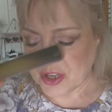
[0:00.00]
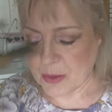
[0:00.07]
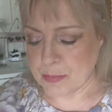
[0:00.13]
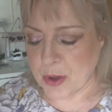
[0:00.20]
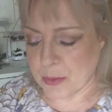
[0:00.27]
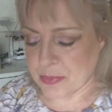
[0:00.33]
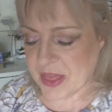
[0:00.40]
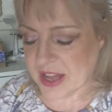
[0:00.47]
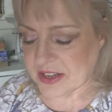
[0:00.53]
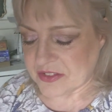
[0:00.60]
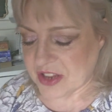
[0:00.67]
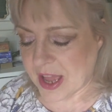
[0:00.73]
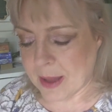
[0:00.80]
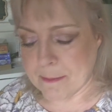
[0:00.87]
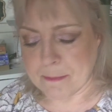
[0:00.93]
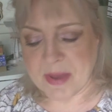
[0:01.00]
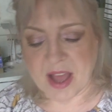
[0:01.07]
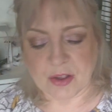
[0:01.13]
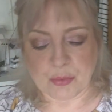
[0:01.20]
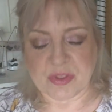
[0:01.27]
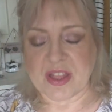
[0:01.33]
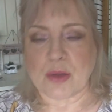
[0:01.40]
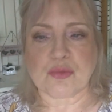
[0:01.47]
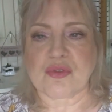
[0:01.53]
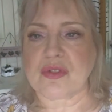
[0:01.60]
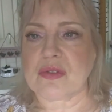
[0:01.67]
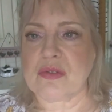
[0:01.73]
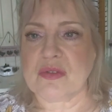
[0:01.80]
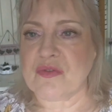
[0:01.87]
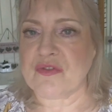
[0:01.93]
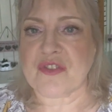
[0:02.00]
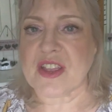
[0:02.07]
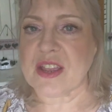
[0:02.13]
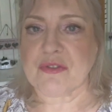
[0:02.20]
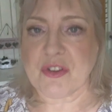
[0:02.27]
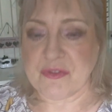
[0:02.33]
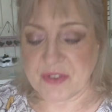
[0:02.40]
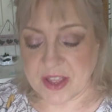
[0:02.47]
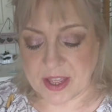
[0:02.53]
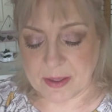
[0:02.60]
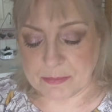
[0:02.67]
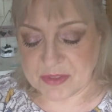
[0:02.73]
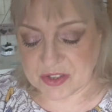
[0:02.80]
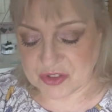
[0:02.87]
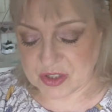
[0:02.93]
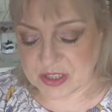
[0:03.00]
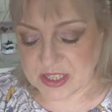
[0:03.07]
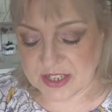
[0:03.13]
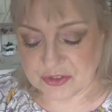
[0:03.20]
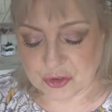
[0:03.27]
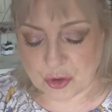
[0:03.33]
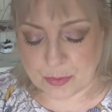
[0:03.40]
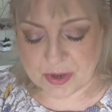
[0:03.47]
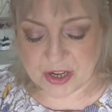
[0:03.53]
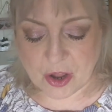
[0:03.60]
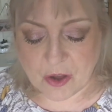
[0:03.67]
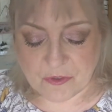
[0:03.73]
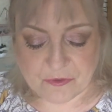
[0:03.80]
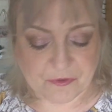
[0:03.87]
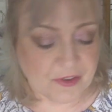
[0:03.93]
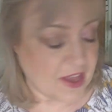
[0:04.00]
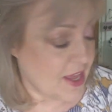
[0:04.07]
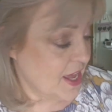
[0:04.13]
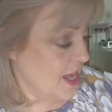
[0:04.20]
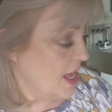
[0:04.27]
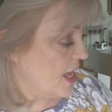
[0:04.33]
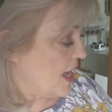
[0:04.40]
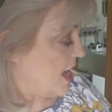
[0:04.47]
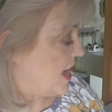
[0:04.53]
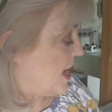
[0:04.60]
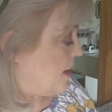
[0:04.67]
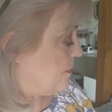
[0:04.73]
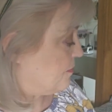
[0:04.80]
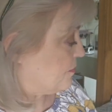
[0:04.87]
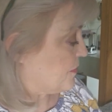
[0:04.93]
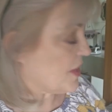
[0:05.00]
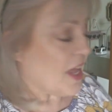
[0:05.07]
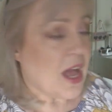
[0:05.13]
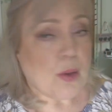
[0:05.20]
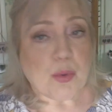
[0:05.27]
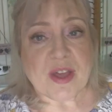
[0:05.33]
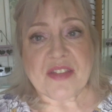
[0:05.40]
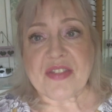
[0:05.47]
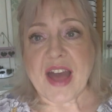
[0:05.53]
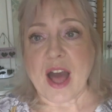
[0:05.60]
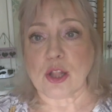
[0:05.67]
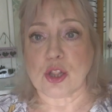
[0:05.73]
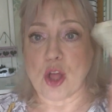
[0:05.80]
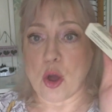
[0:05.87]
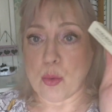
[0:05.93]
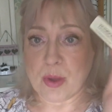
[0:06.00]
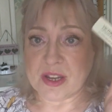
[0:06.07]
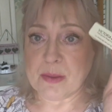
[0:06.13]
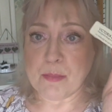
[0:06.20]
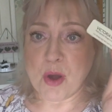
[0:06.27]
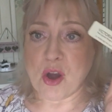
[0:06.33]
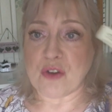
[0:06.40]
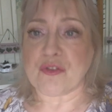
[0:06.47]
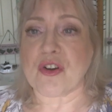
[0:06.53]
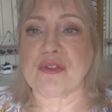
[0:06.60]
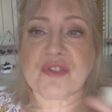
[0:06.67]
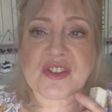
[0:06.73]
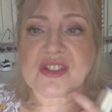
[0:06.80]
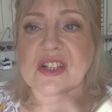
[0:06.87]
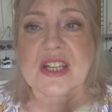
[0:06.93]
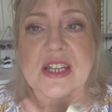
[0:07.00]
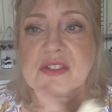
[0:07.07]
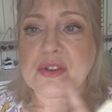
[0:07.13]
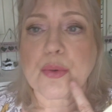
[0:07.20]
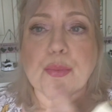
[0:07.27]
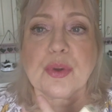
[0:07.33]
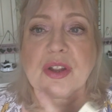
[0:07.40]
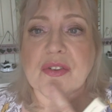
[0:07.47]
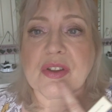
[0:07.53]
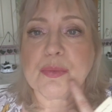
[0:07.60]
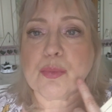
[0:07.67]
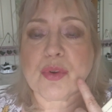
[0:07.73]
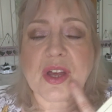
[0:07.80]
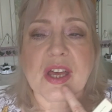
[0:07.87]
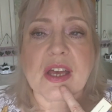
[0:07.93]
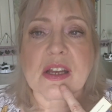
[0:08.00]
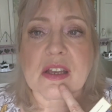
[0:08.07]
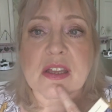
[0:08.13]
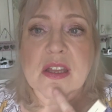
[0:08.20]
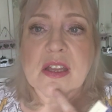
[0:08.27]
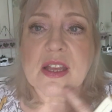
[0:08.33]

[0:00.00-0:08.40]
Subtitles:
you can pop that in your handbag without fear of the lid coming off. I wear that a lot when I'm off. Obviously, I don't wear it in work.